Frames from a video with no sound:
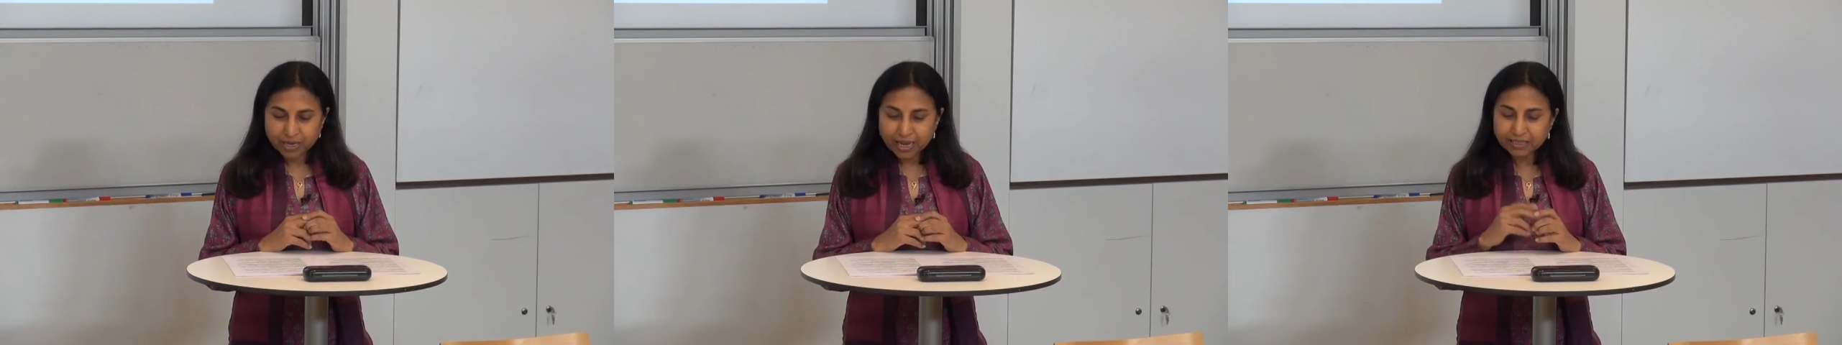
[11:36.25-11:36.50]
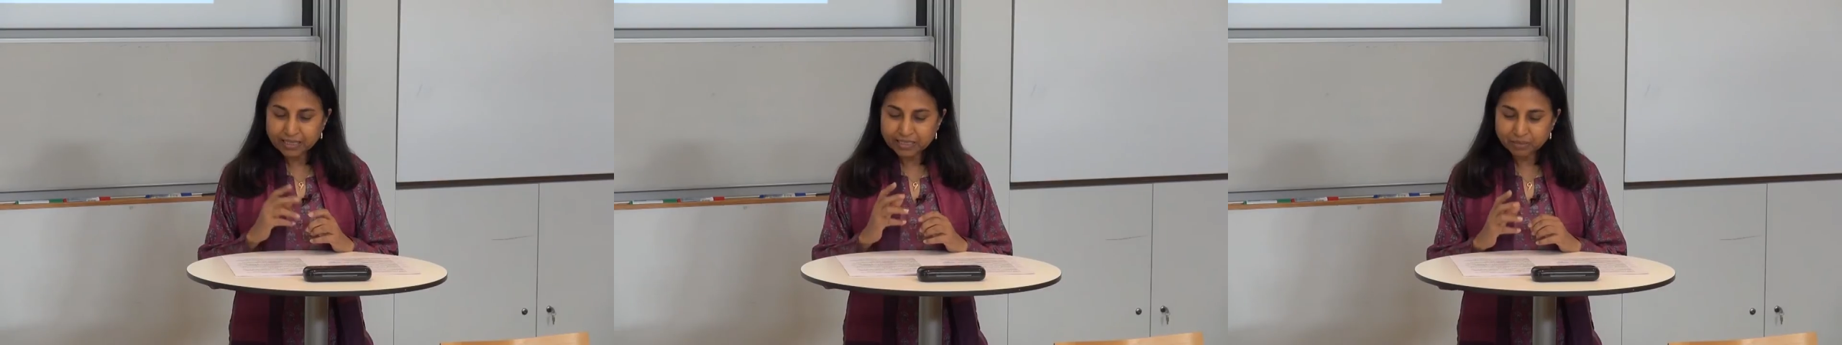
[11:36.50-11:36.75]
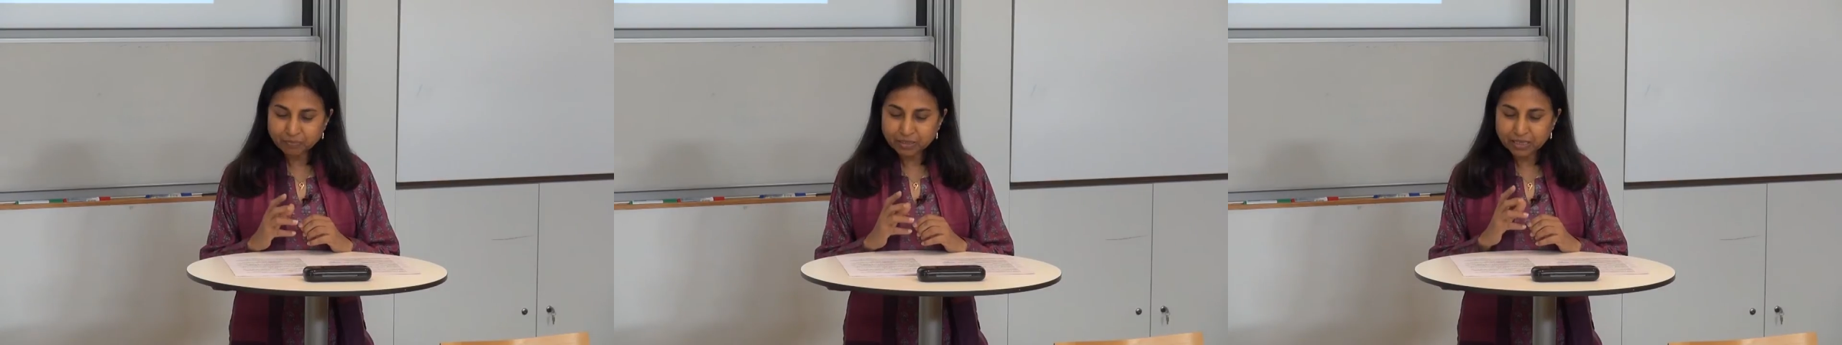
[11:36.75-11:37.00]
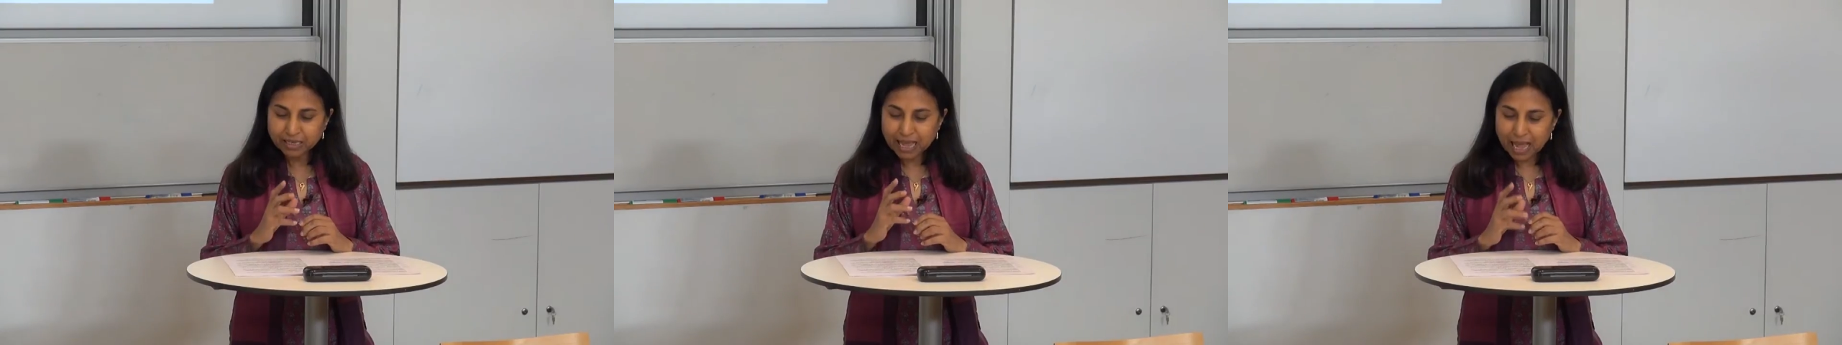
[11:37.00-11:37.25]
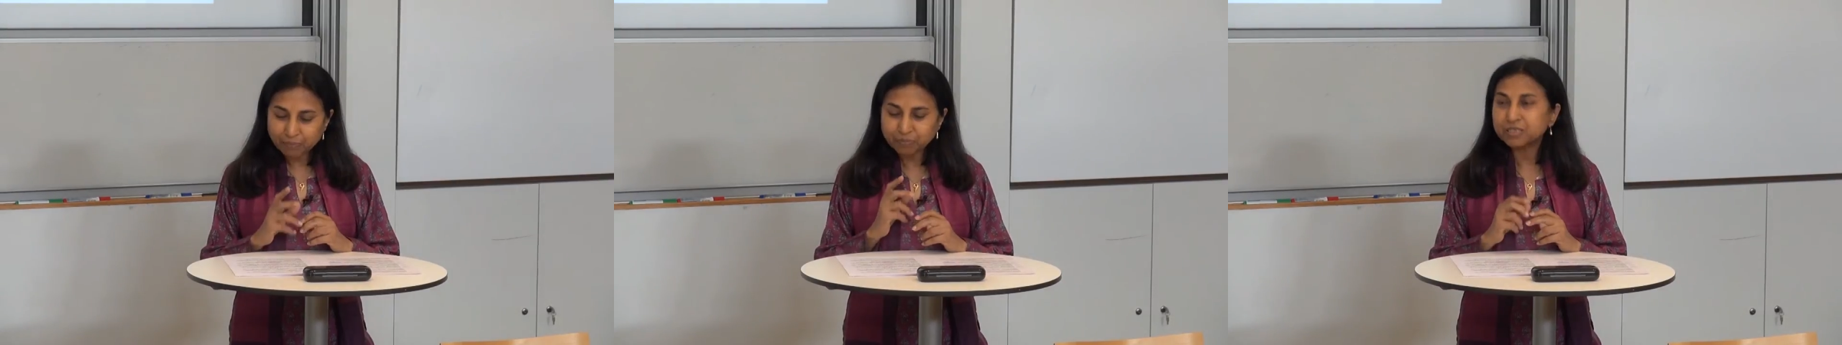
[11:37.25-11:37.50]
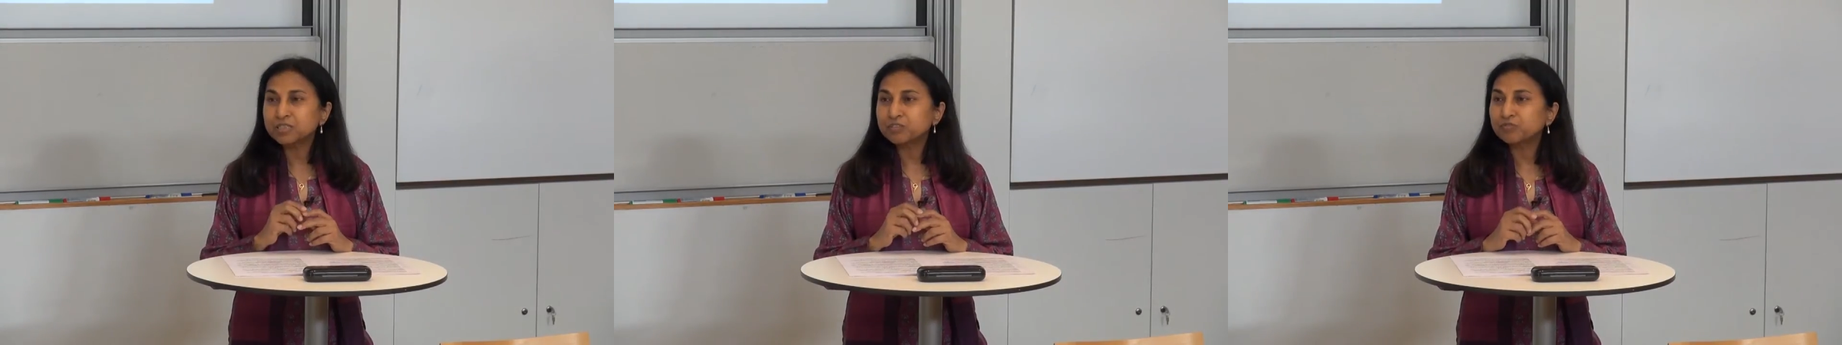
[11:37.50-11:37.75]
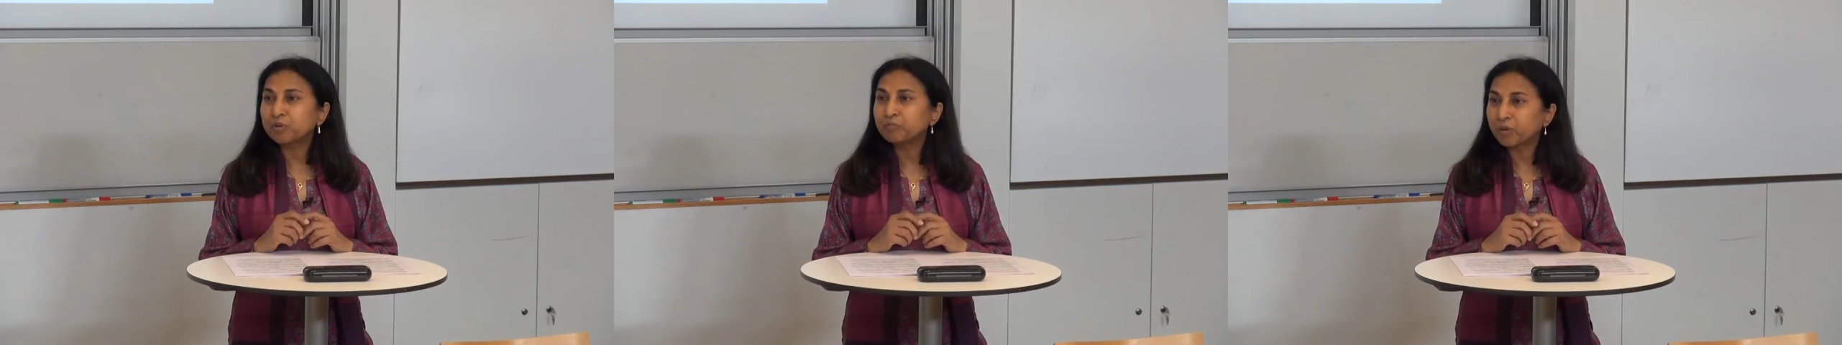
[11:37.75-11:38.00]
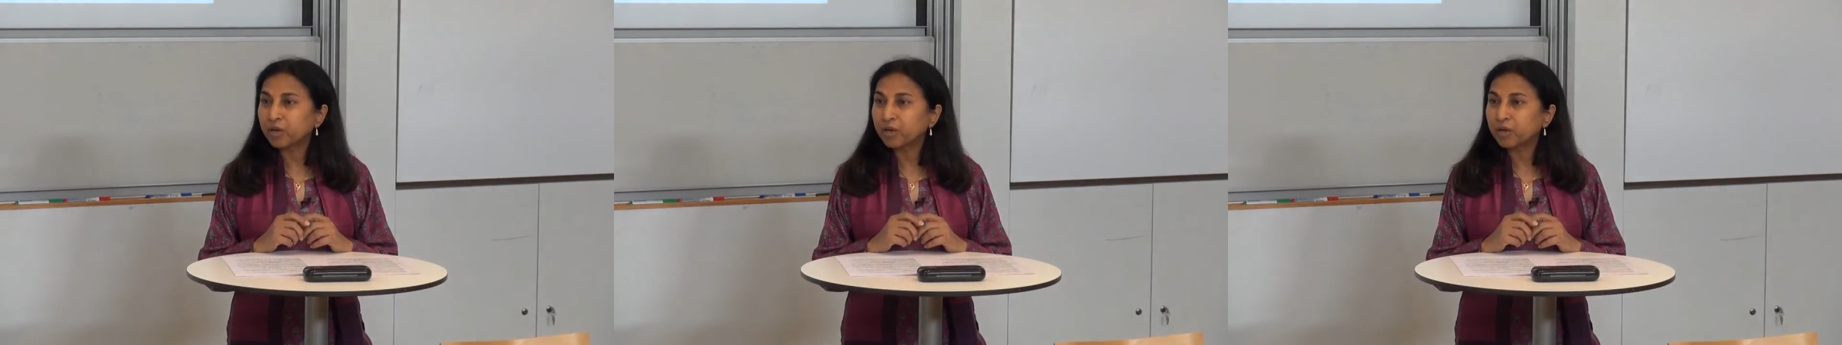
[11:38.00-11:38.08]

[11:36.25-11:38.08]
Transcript: and their typical absence from